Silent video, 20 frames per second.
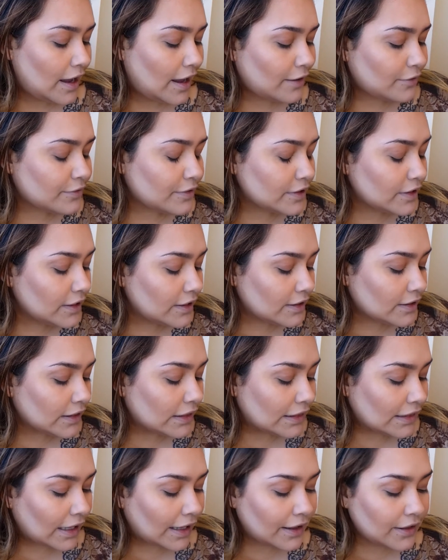I really
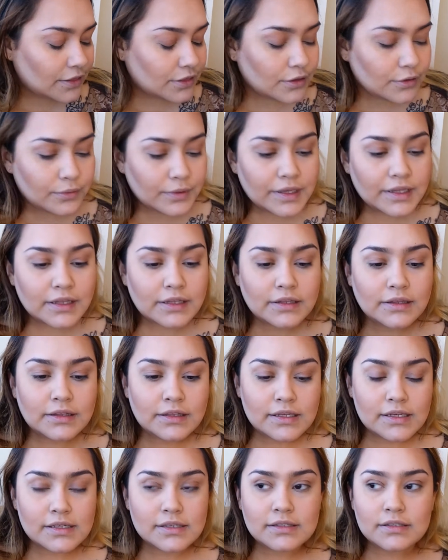like the way
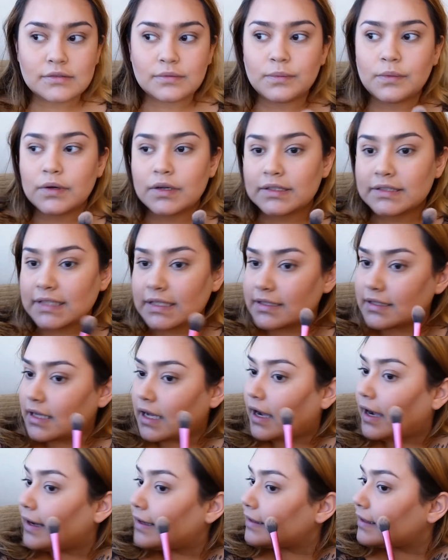that this works as
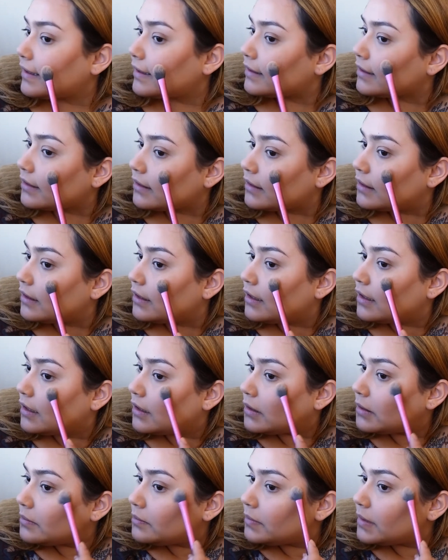a highlighter
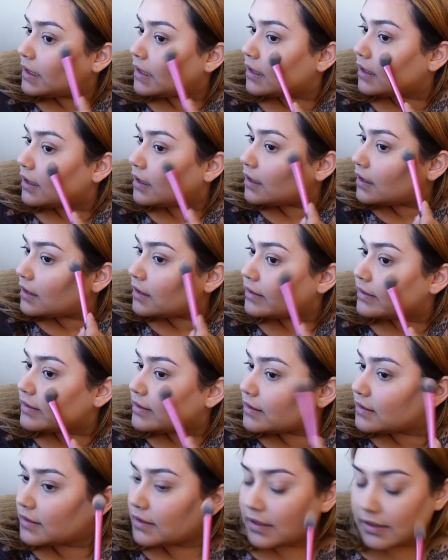
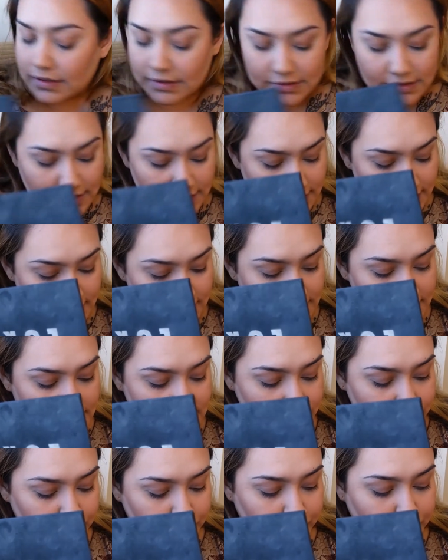because since
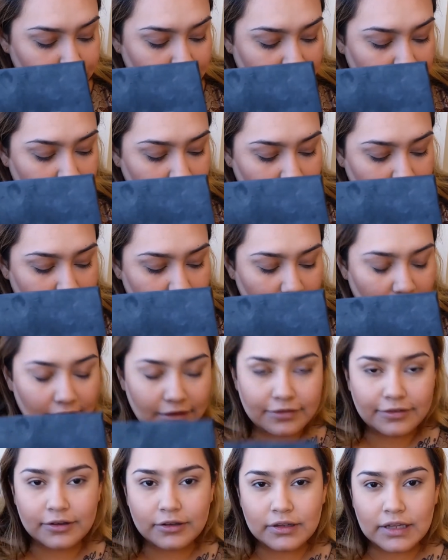it's baked,
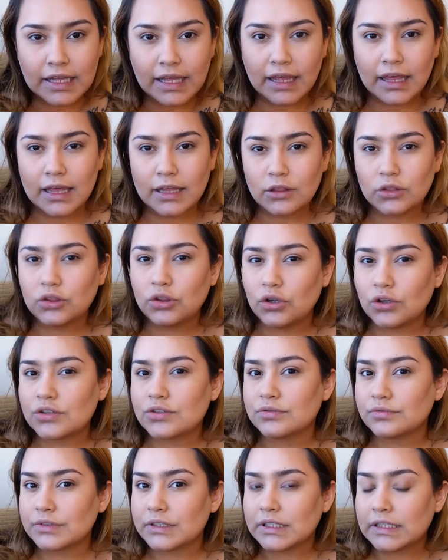I feel like it
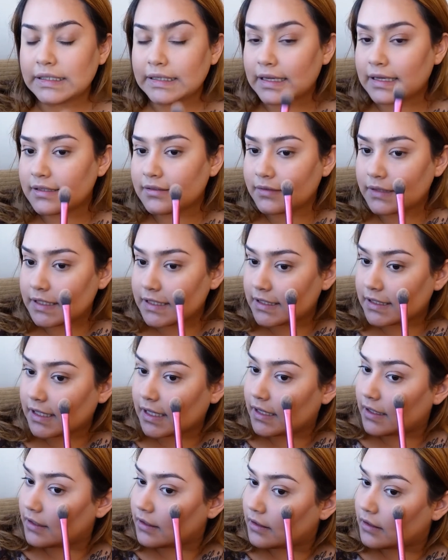looks really nice with the
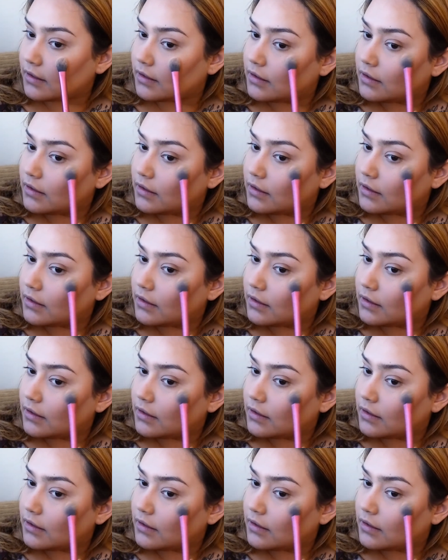skin.